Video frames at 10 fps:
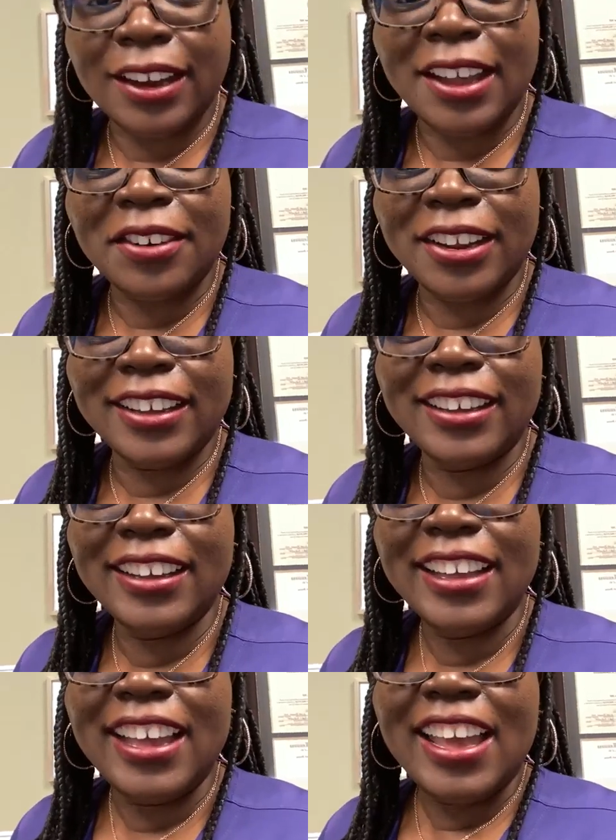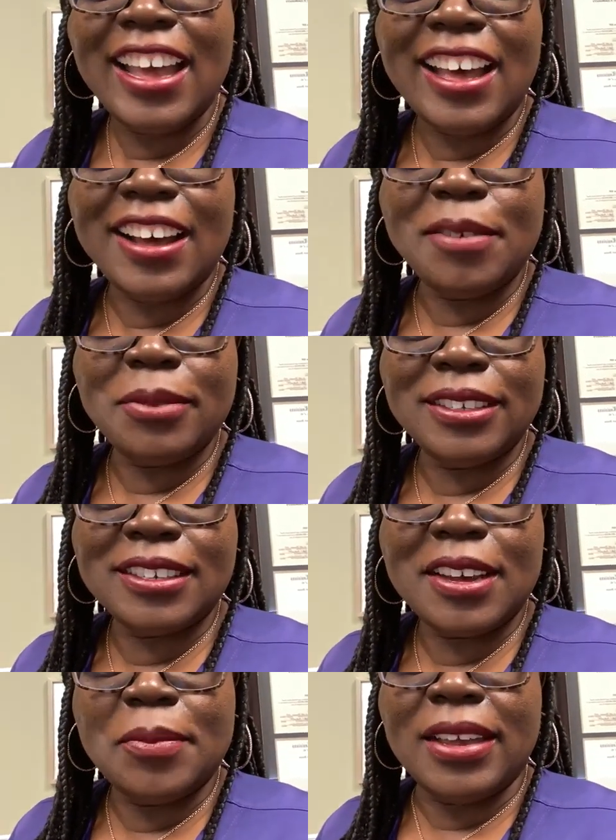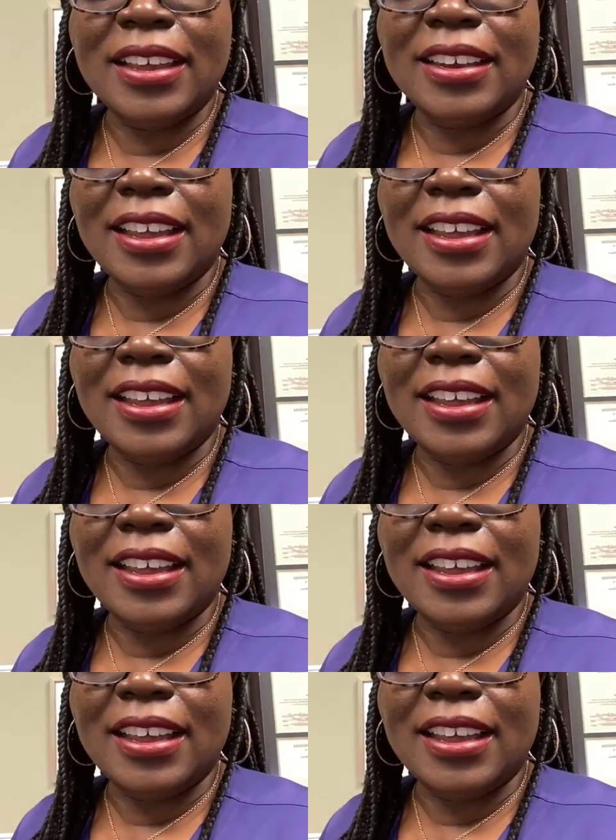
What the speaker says: area, please come in,